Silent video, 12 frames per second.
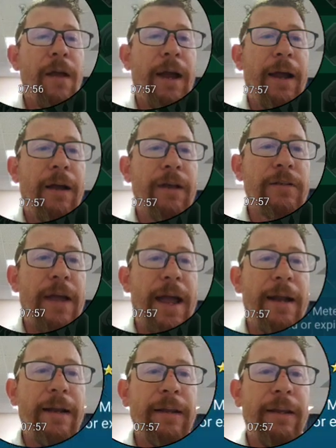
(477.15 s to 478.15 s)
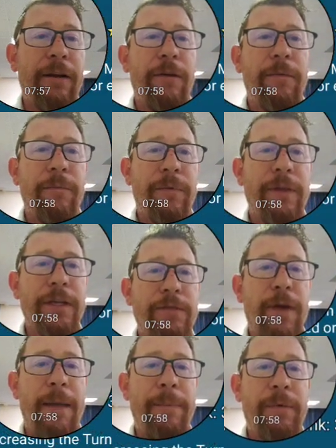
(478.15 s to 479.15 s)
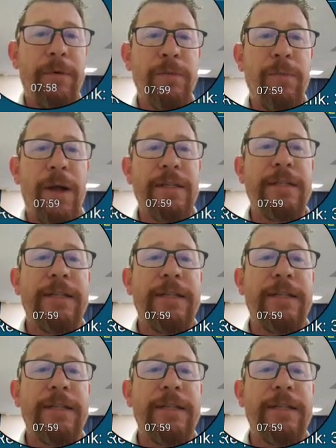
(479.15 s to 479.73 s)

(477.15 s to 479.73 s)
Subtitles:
I also added here this rapid response.